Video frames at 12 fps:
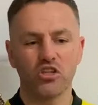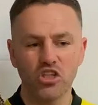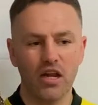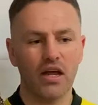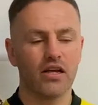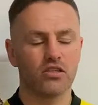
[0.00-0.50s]

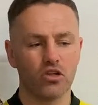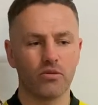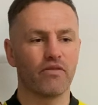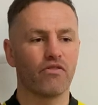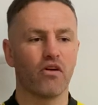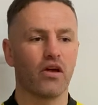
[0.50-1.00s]
chill out, it's going to
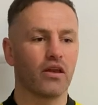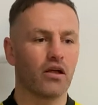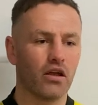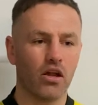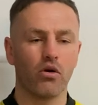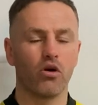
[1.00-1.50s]
be fine.
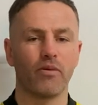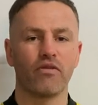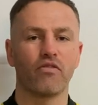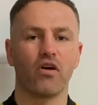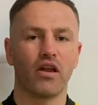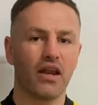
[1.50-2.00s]
I know it'll be
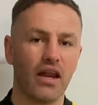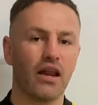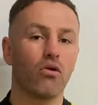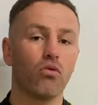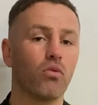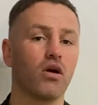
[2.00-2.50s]
fine. And then it
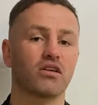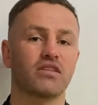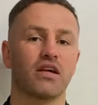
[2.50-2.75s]
all works